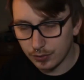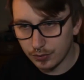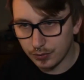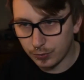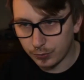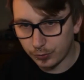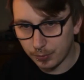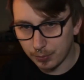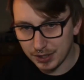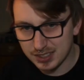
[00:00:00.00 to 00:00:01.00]
from
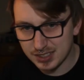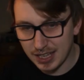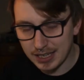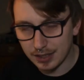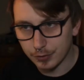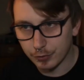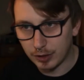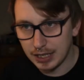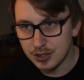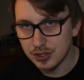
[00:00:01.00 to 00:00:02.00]
this end of a
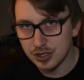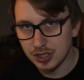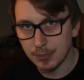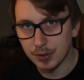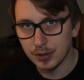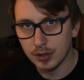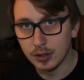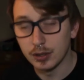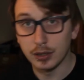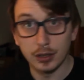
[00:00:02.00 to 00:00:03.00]
relationship,
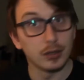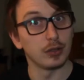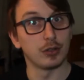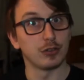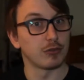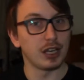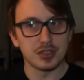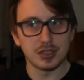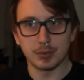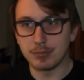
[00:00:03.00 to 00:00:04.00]
this
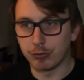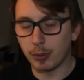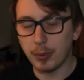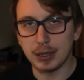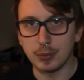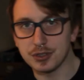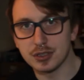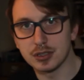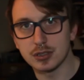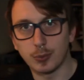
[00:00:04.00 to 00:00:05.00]
relationship she probably was
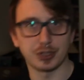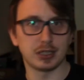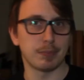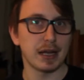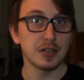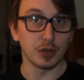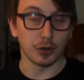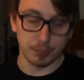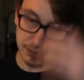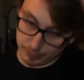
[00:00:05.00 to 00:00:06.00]
somewhat dependent on,
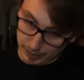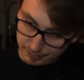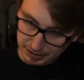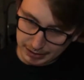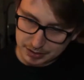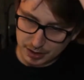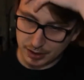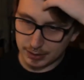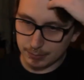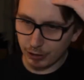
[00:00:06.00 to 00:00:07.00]
having anxiety
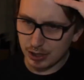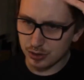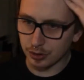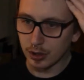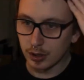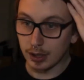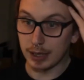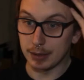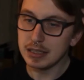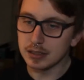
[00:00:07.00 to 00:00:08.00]
and depression, and
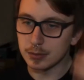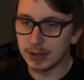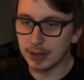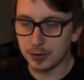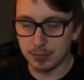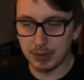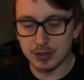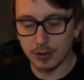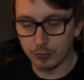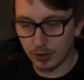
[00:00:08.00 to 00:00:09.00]
meeting somebody else who'd been through
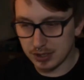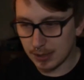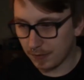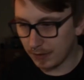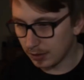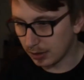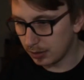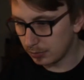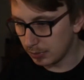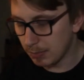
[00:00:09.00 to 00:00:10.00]
the same thing, I can
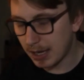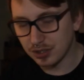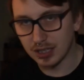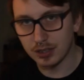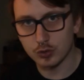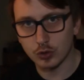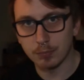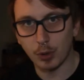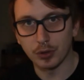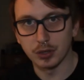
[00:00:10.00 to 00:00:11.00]
imagine they had a strong
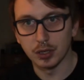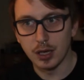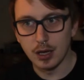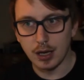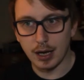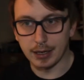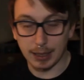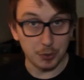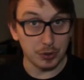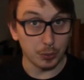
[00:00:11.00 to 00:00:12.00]
bond and how
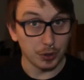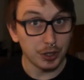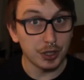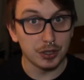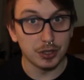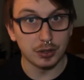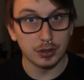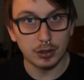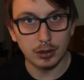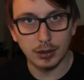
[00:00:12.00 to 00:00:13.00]
much it would hurt
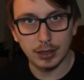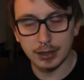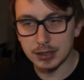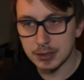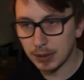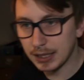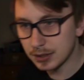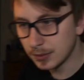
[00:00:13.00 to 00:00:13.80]
that they'd split.